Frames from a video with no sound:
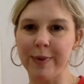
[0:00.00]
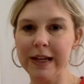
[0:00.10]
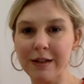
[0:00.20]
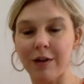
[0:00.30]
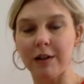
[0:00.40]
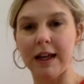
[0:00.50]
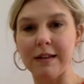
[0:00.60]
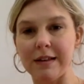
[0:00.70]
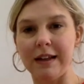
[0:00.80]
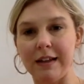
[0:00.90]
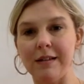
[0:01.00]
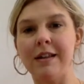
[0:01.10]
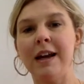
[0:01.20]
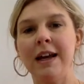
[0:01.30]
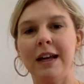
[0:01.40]
Pixar lessons
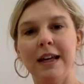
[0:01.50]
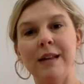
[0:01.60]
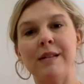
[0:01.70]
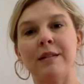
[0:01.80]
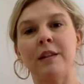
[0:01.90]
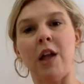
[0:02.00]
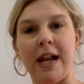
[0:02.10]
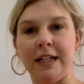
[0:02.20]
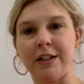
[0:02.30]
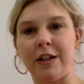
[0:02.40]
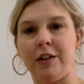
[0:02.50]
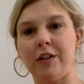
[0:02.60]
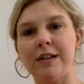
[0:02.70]
is light color.